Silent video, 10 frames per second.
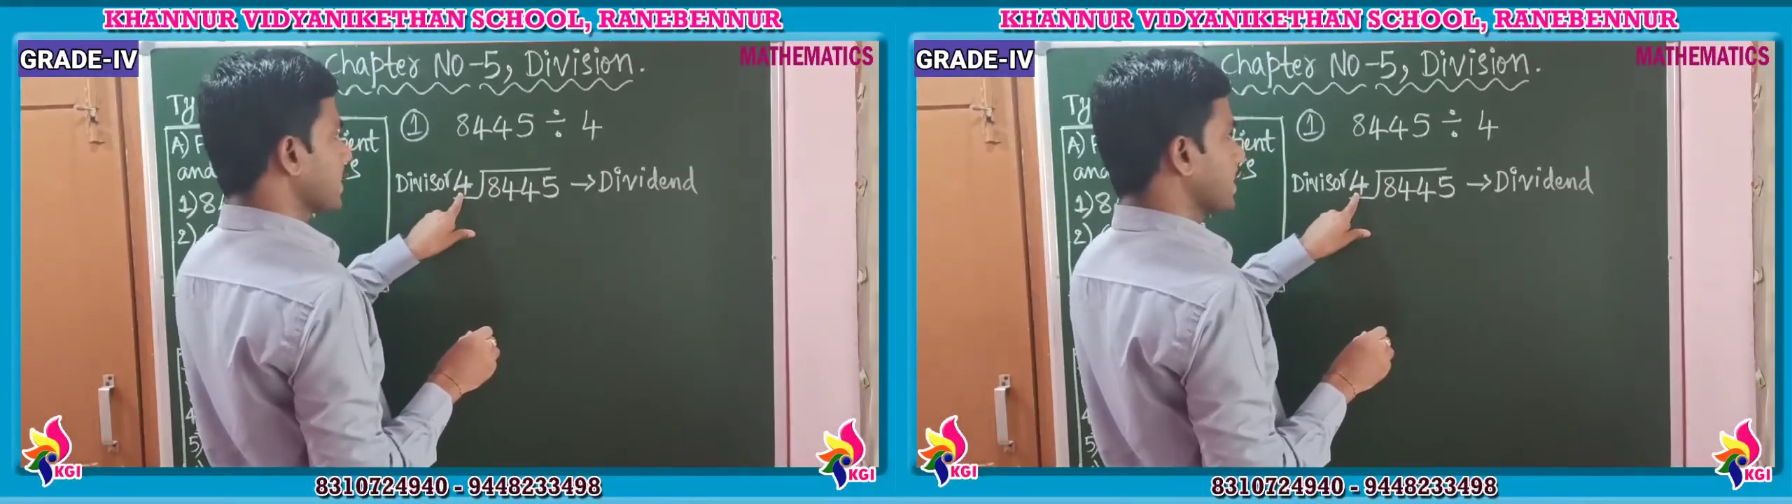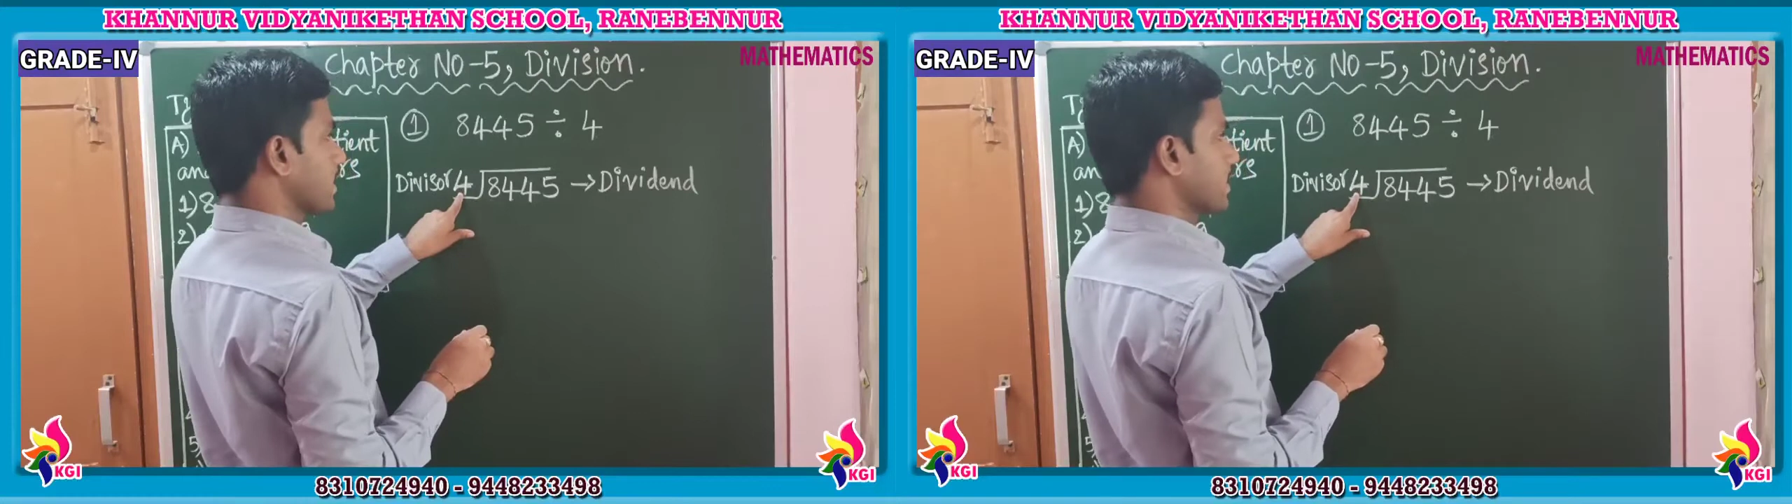
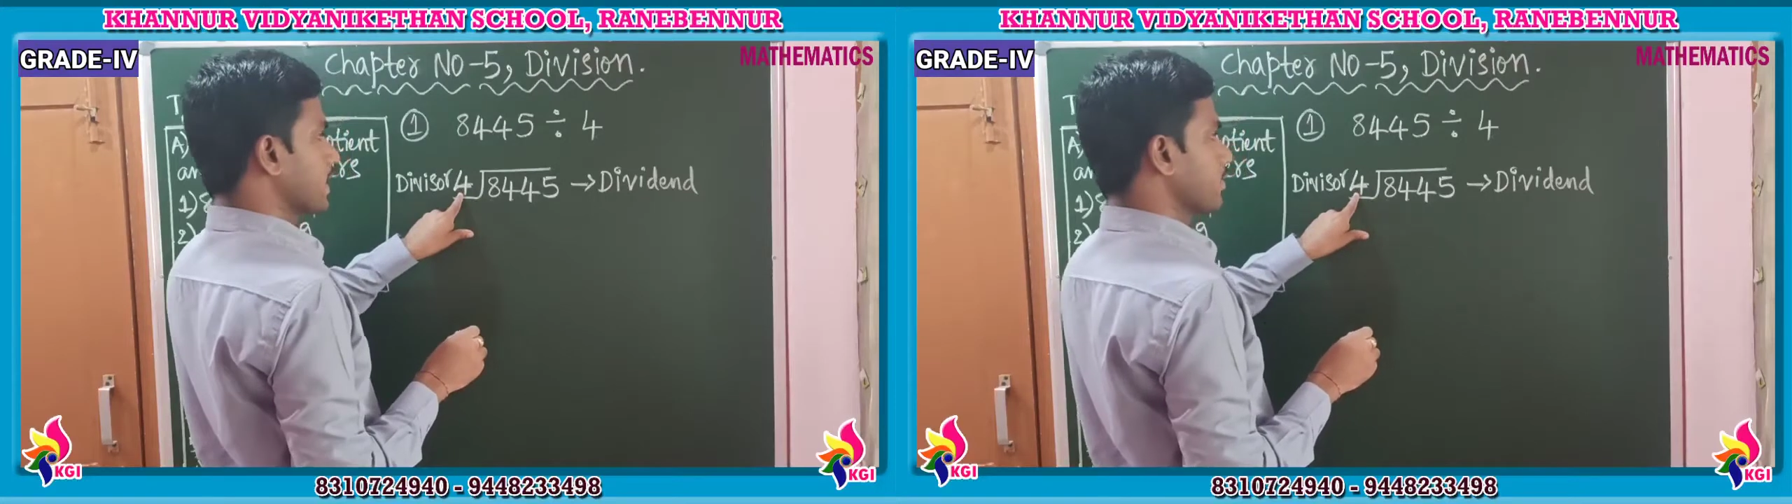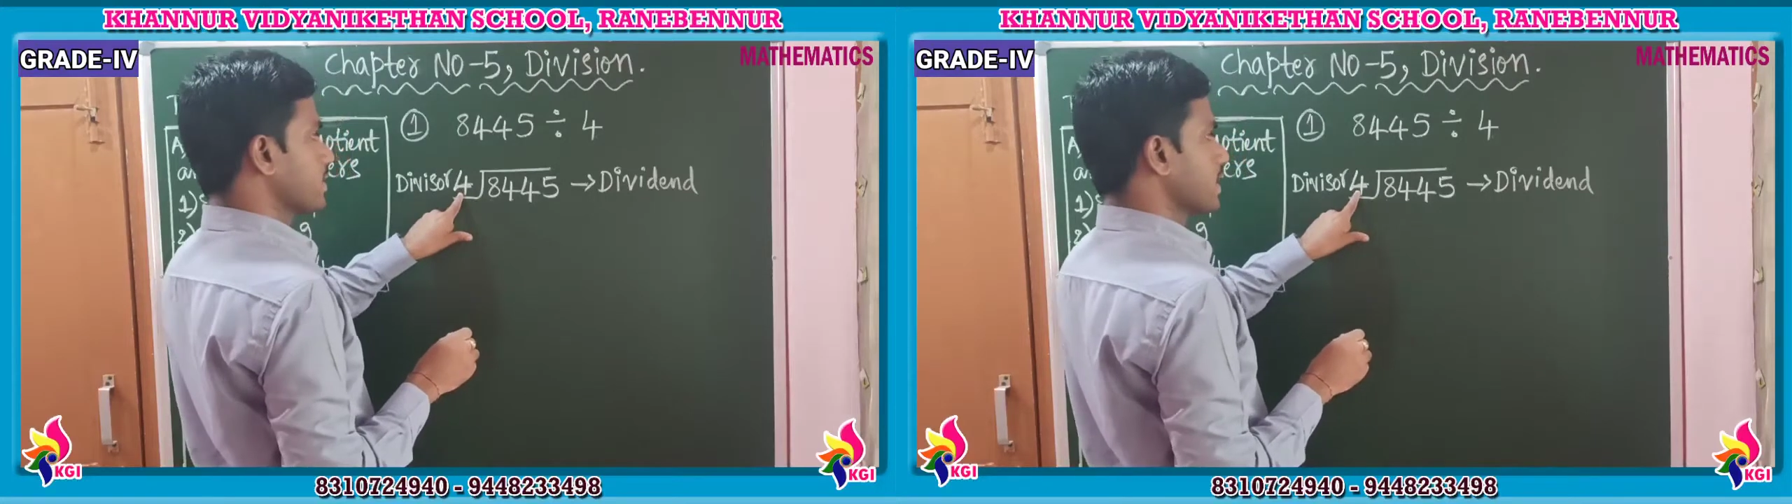here in
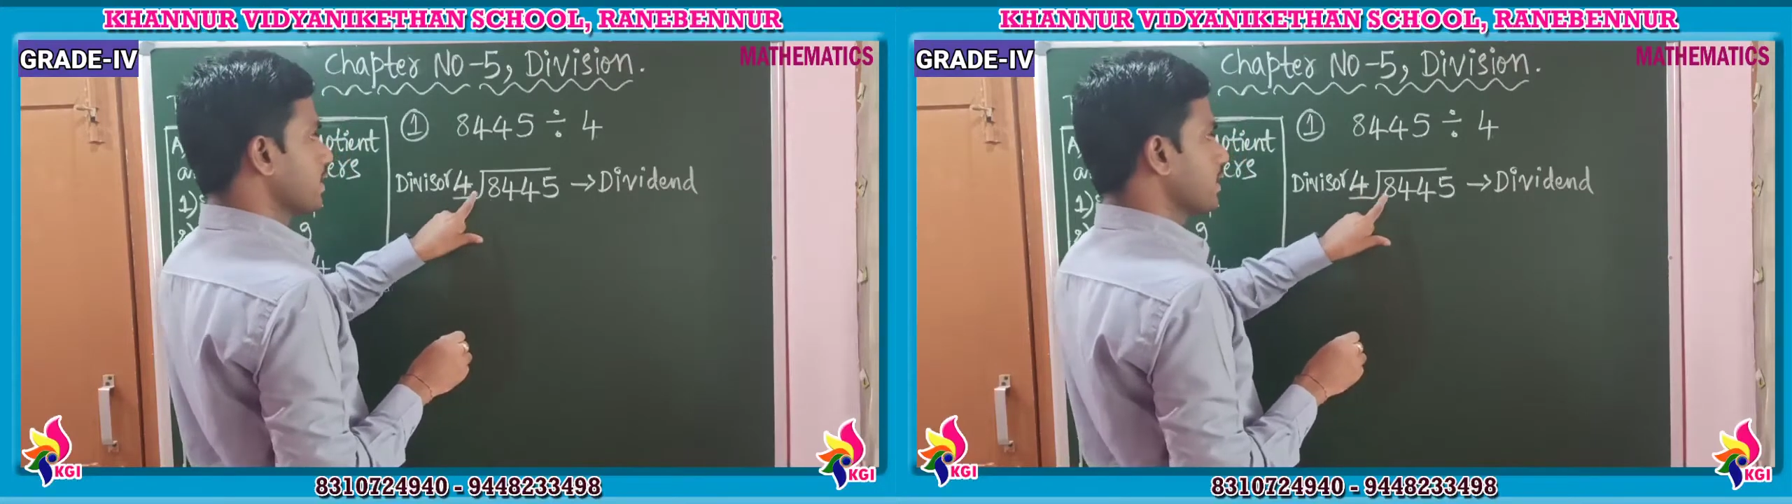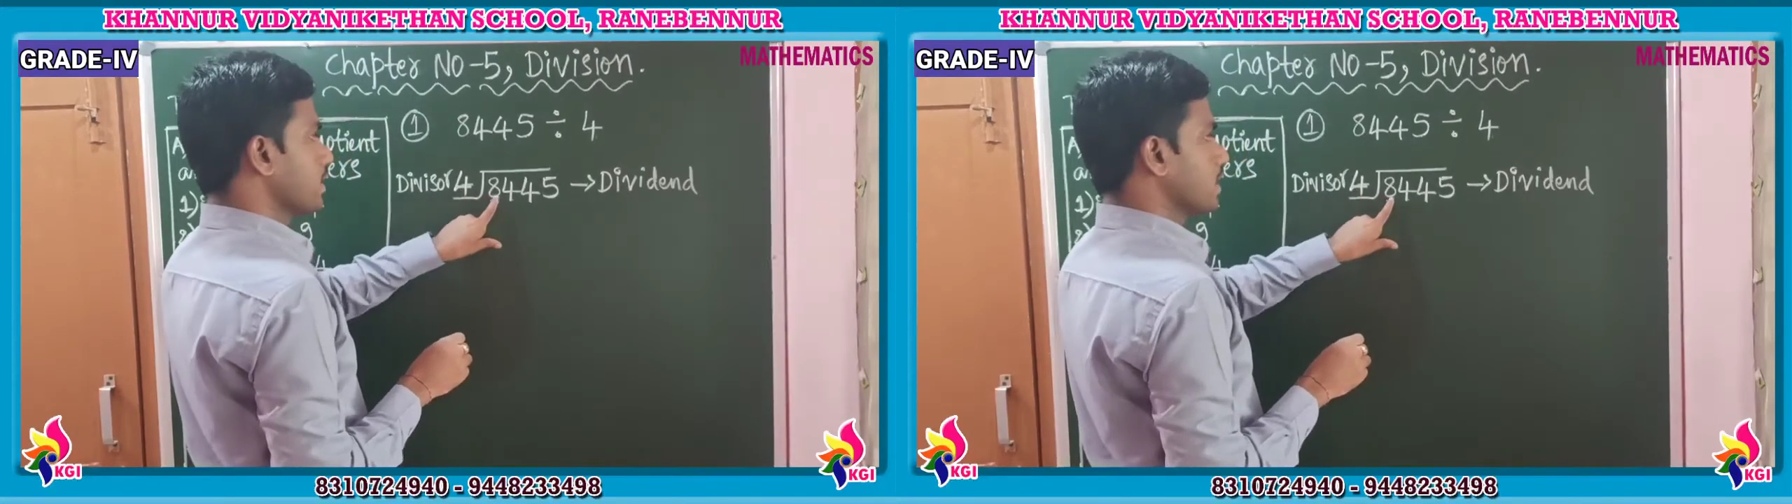the
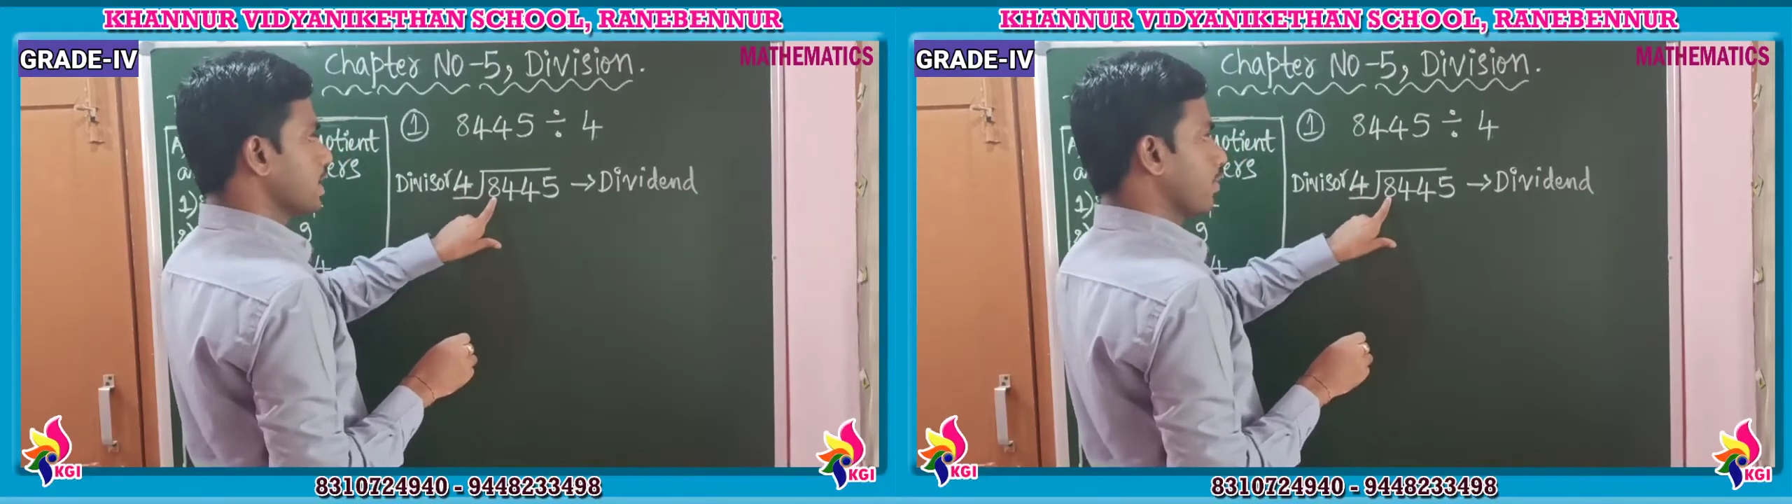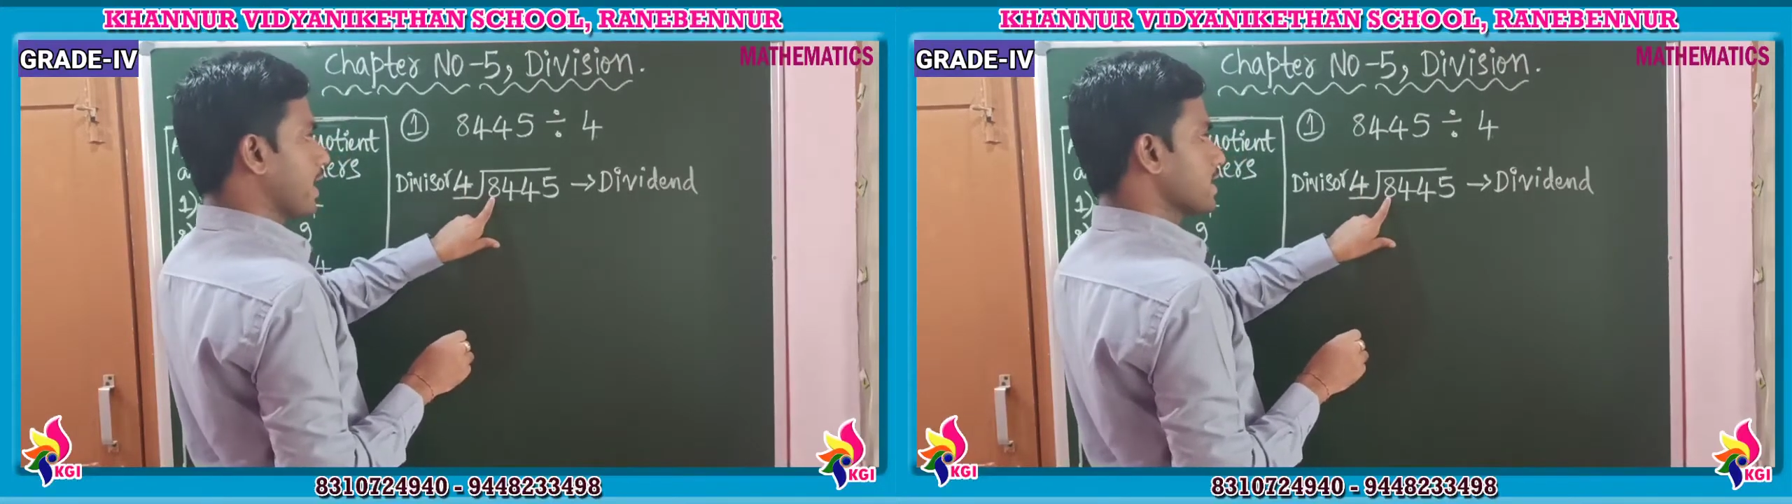division,
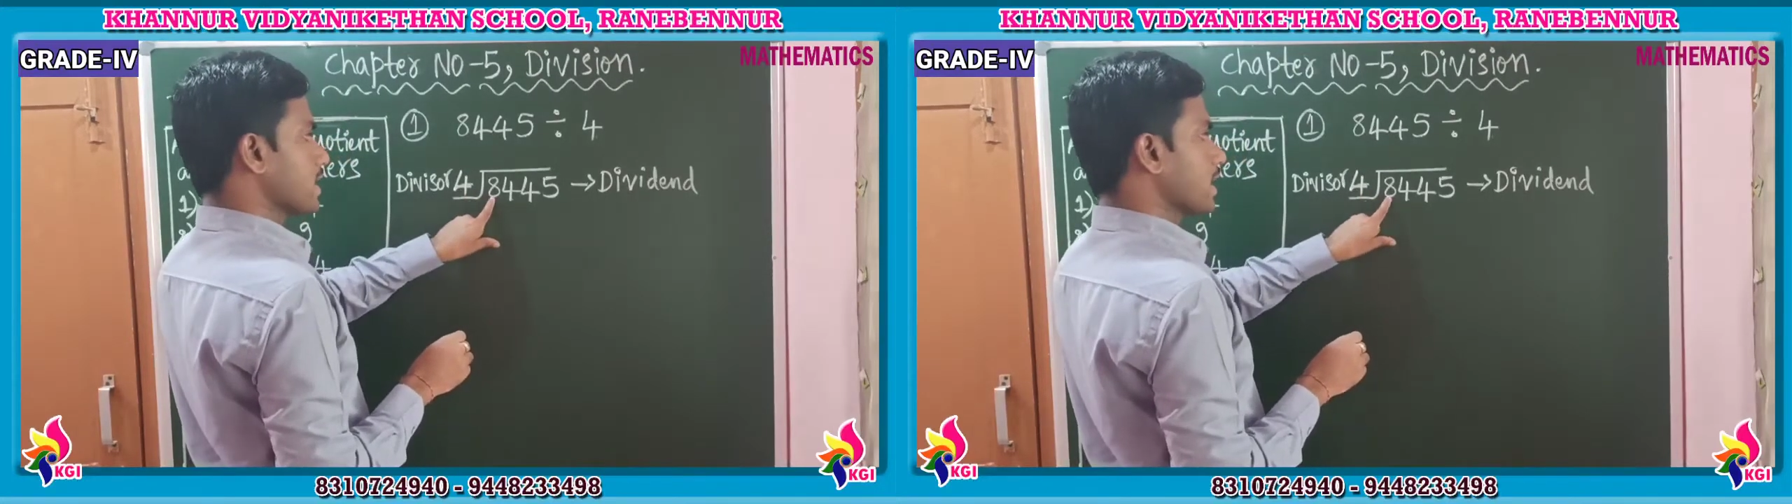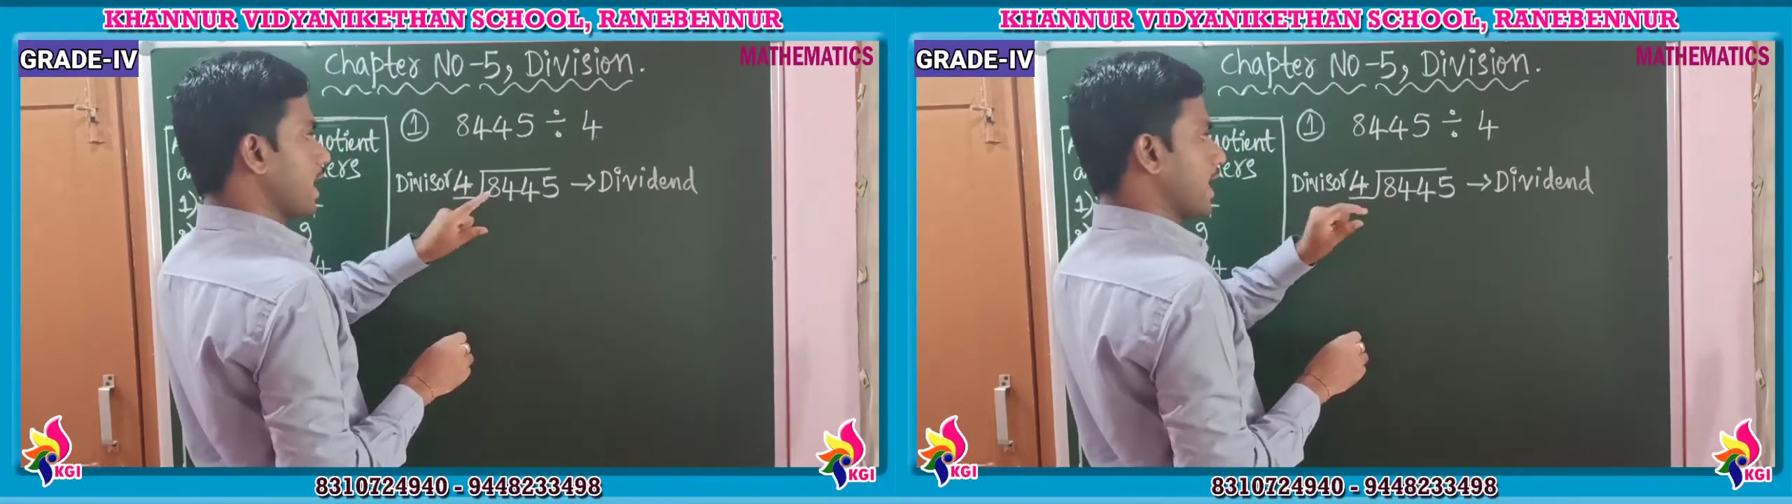divisor,